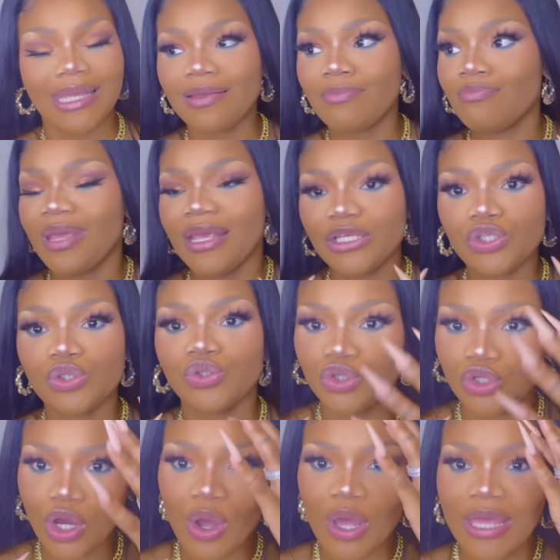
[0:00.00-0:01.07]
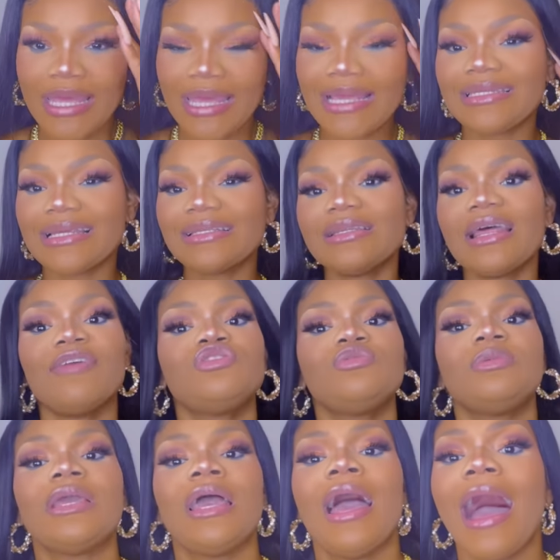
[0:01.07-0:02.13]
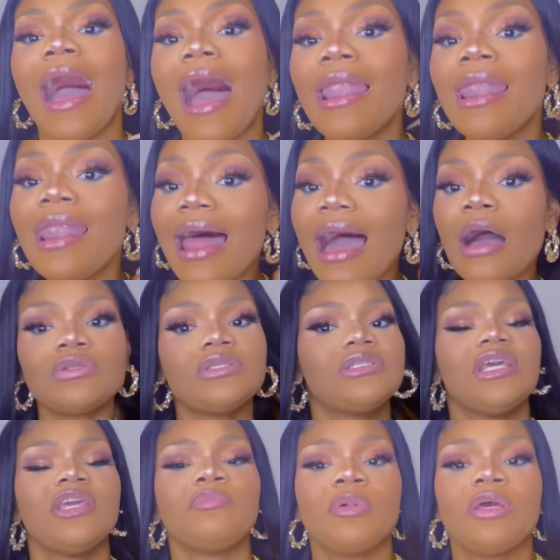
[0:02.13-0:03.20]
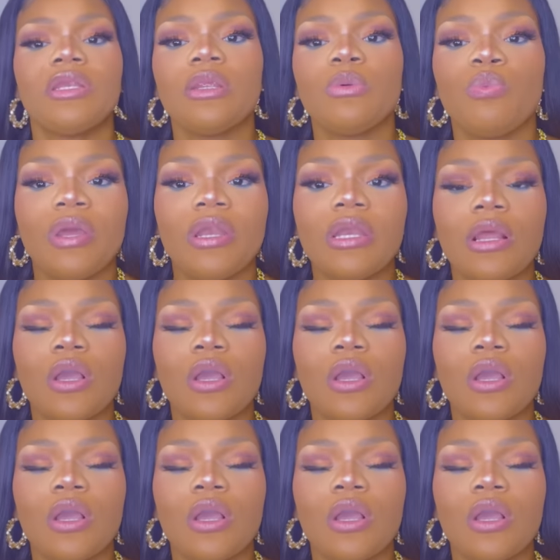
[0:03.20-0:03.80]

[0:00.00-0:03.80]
It makes you, you know, it doesn't have to be a loud statement when,